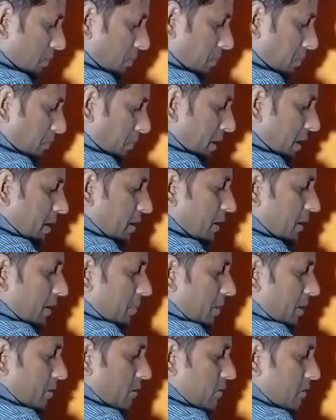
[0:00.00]

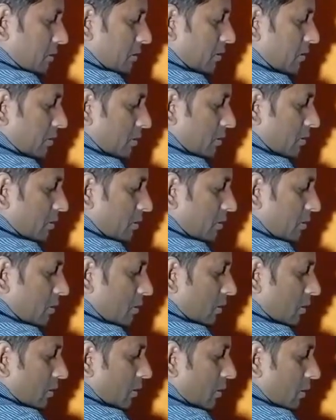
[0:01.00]
pre-increment,
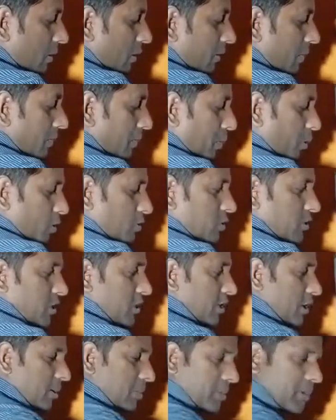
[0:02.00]

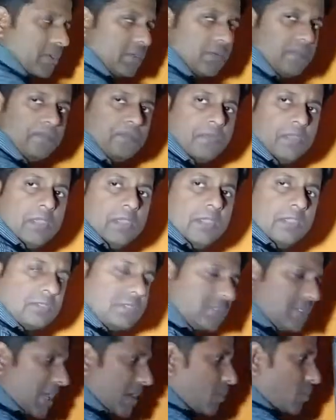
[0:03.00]
post-increment.
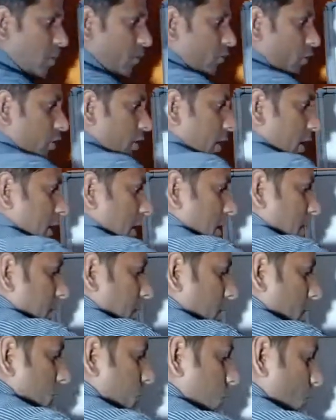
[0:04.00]
Same way for decrement
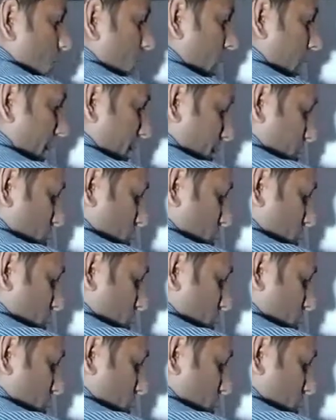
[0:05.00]
also we have two